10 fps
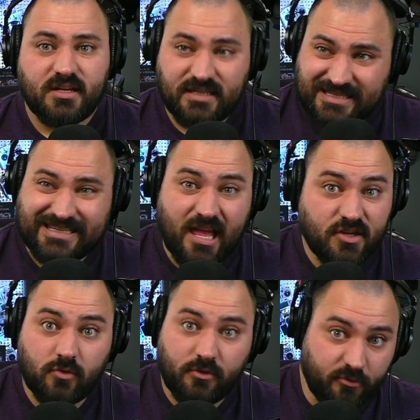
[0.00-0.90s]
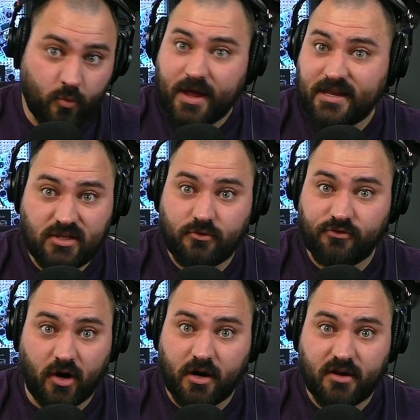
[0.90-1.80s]
To schedule way too
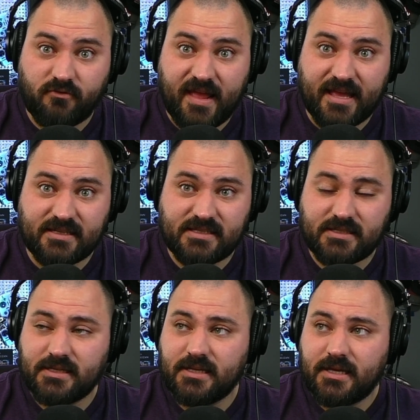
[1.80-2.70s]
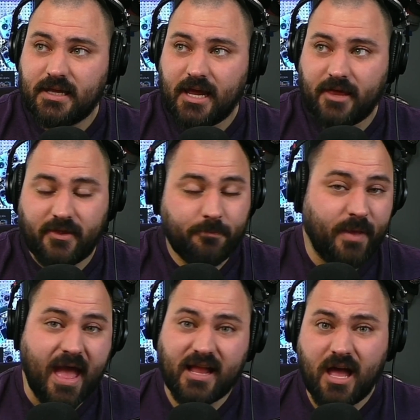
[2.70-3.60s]
far in advance and then
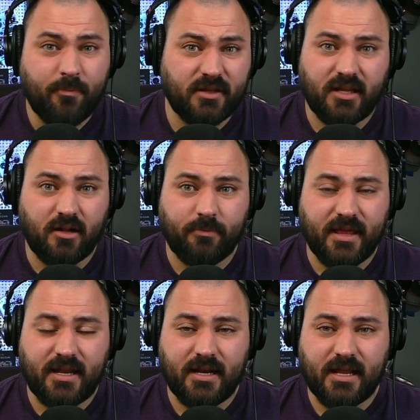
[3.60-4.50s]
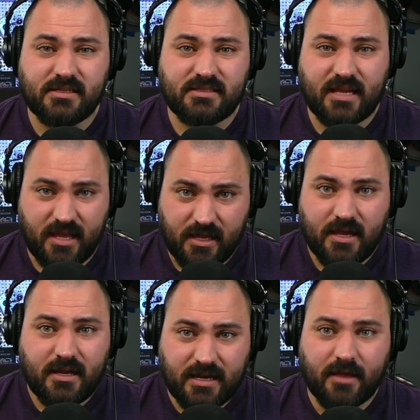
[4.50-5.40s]
back up a little bit and say,
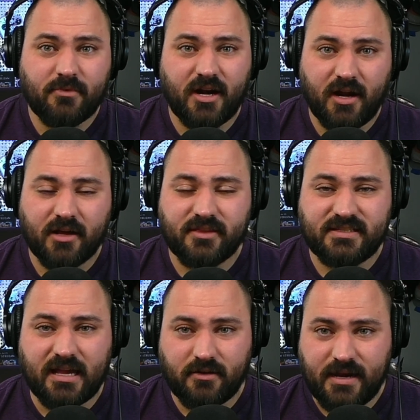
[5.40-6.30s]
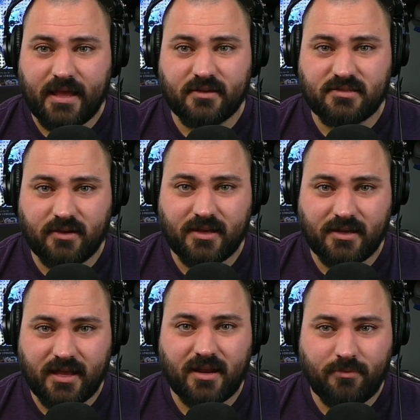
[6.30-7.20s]
now I'm going to knock this out now so I can
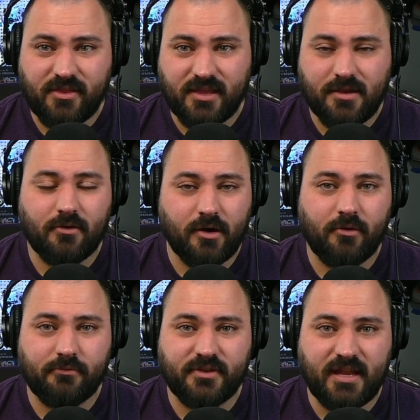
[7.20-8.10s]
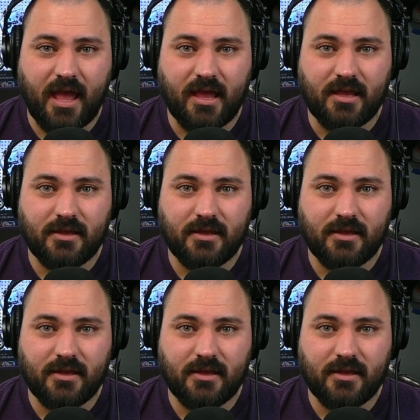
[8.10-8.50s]
kind of be the hero of the day.